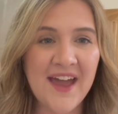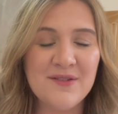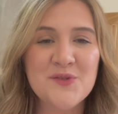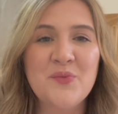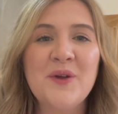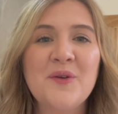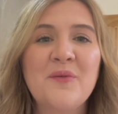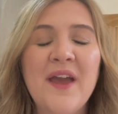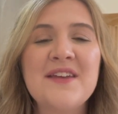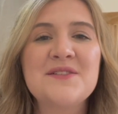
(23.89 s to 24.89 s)
I was wheeled
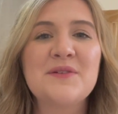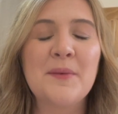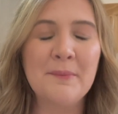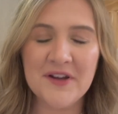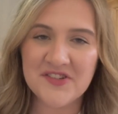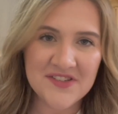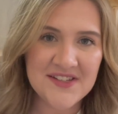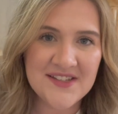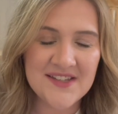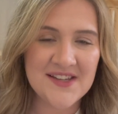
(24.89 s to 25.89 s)
away into an
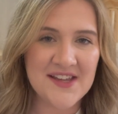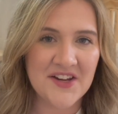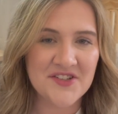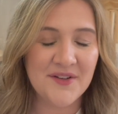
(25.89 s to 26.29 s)
emergency C-section,